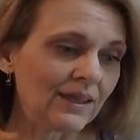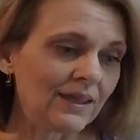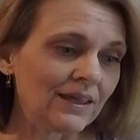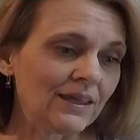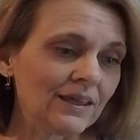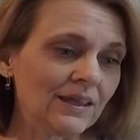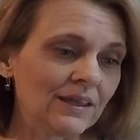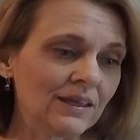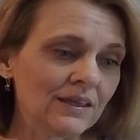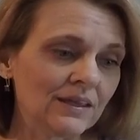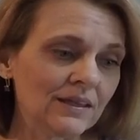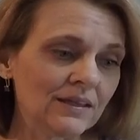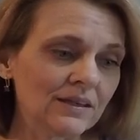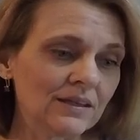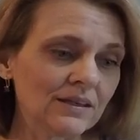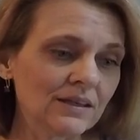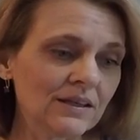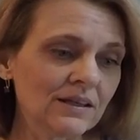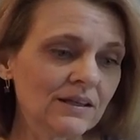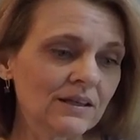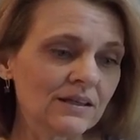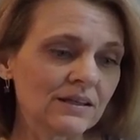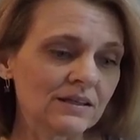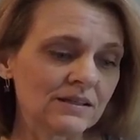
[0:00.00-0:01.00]

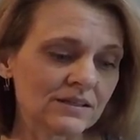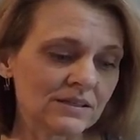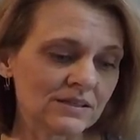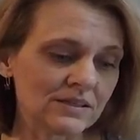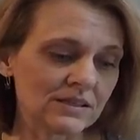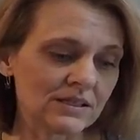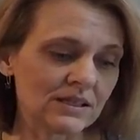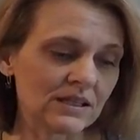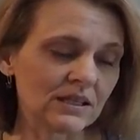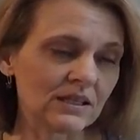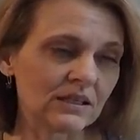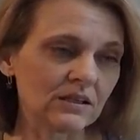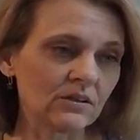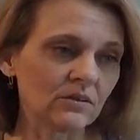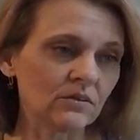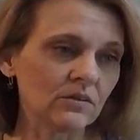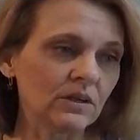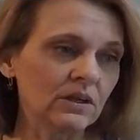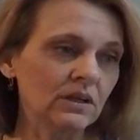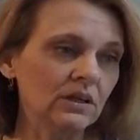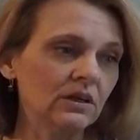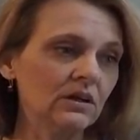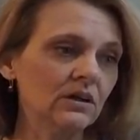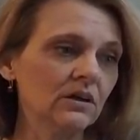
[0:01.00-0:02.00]

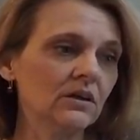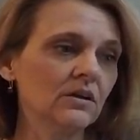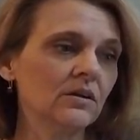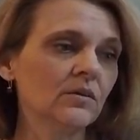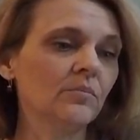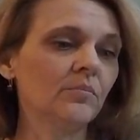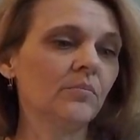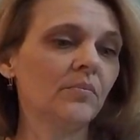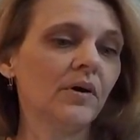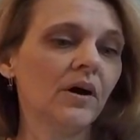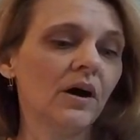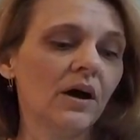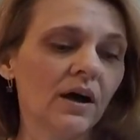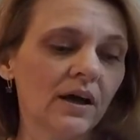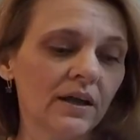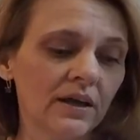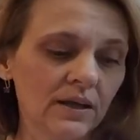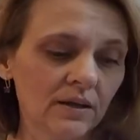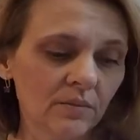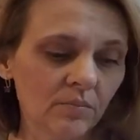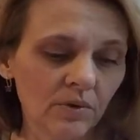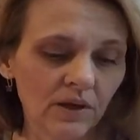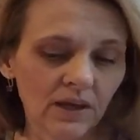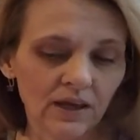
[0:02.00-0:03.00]
interior
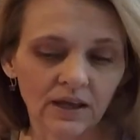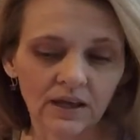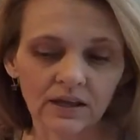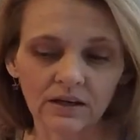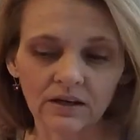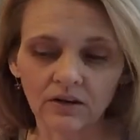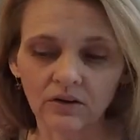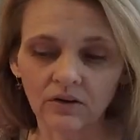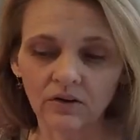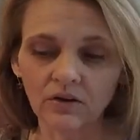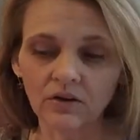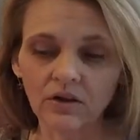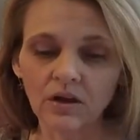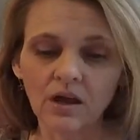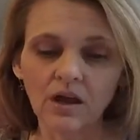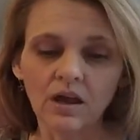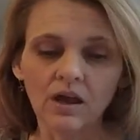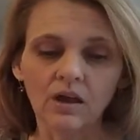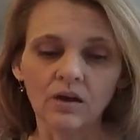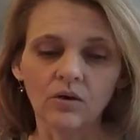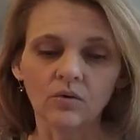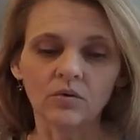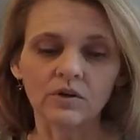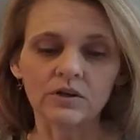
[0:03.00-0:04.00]
body panel,
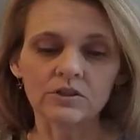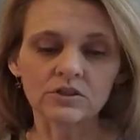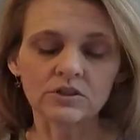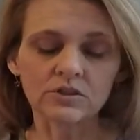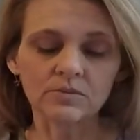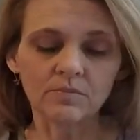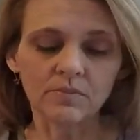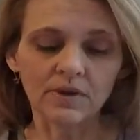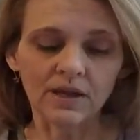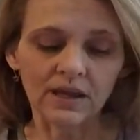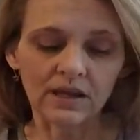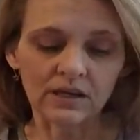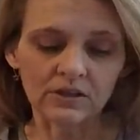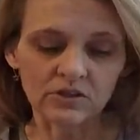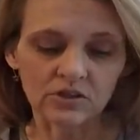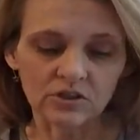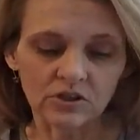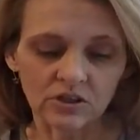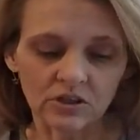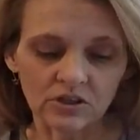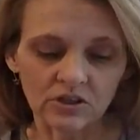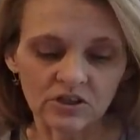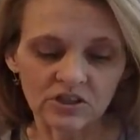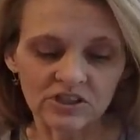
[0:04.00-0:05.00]
which
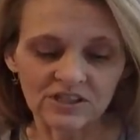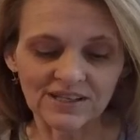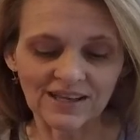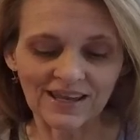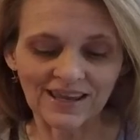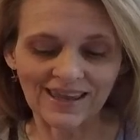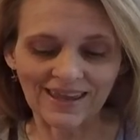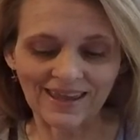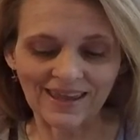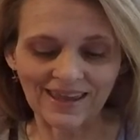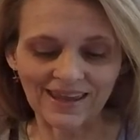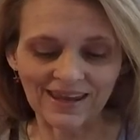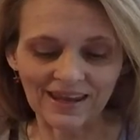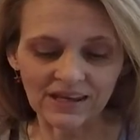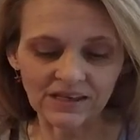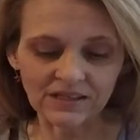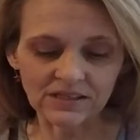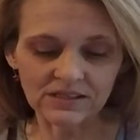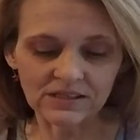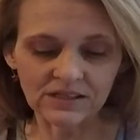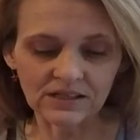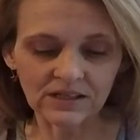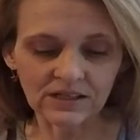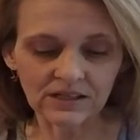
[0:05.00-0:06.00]
measures
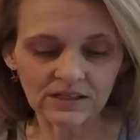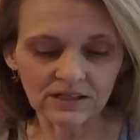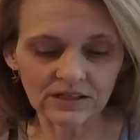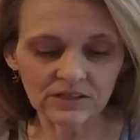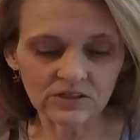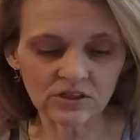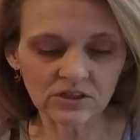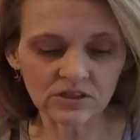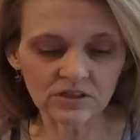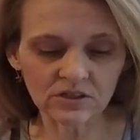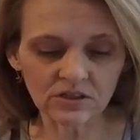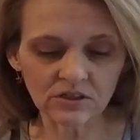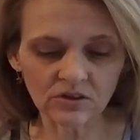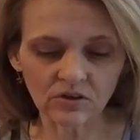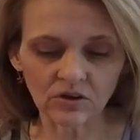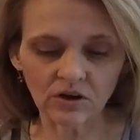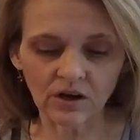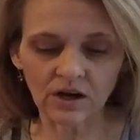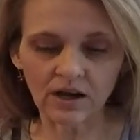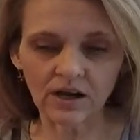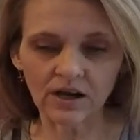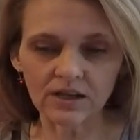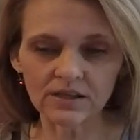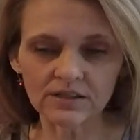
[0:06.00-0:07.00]
18 inches
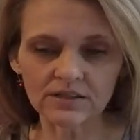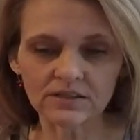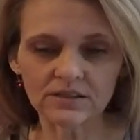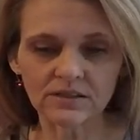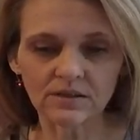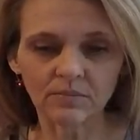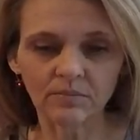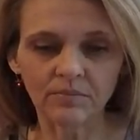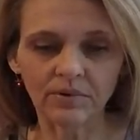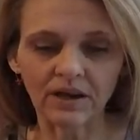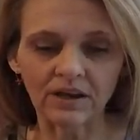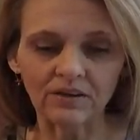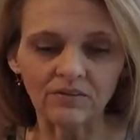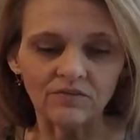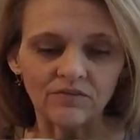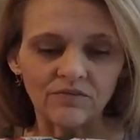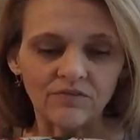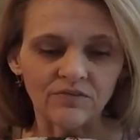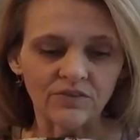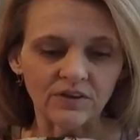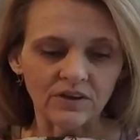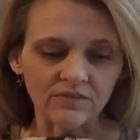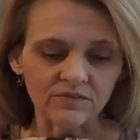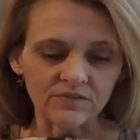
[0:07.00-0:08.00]
across by
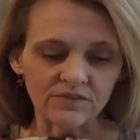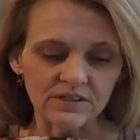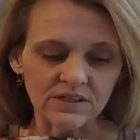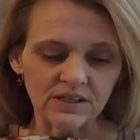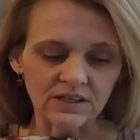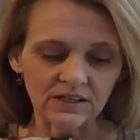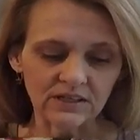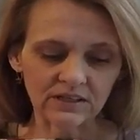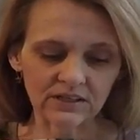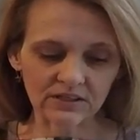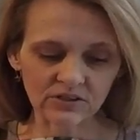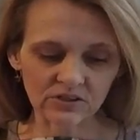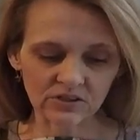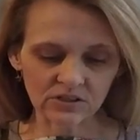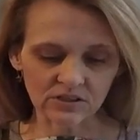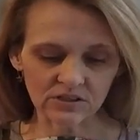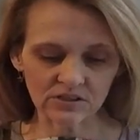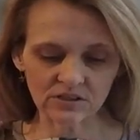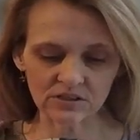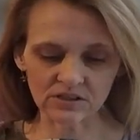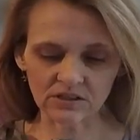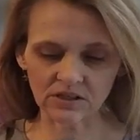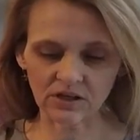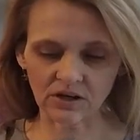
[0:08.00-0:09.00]
15
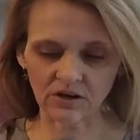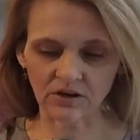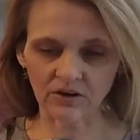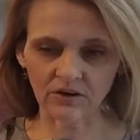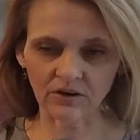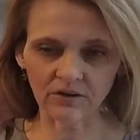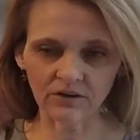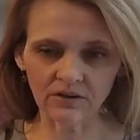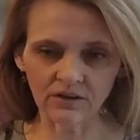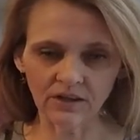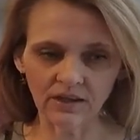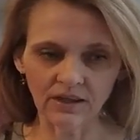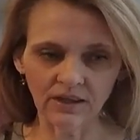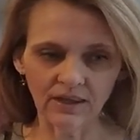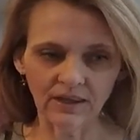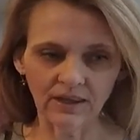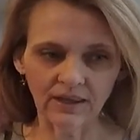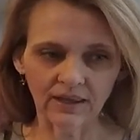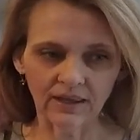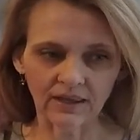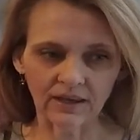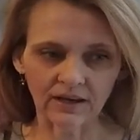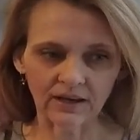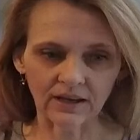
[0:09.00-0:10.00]
inches tall.
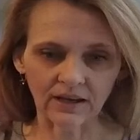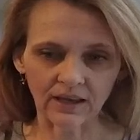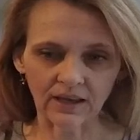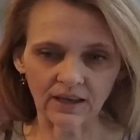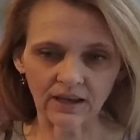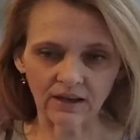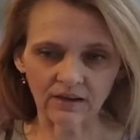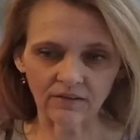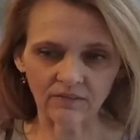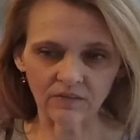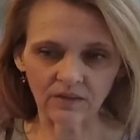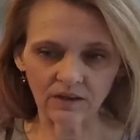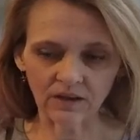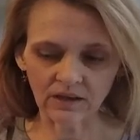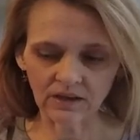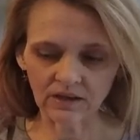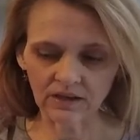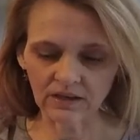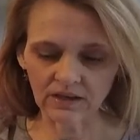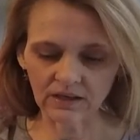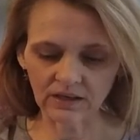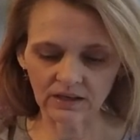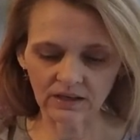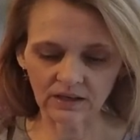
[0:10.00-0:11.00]
And I have that
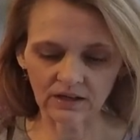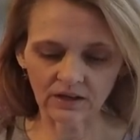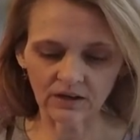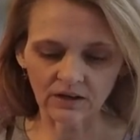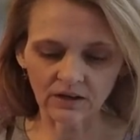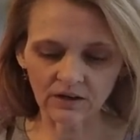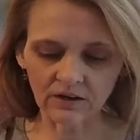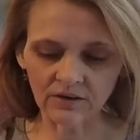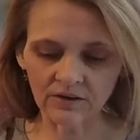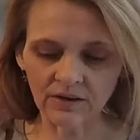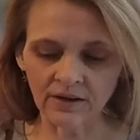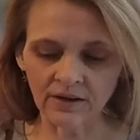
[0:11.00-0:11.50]
here.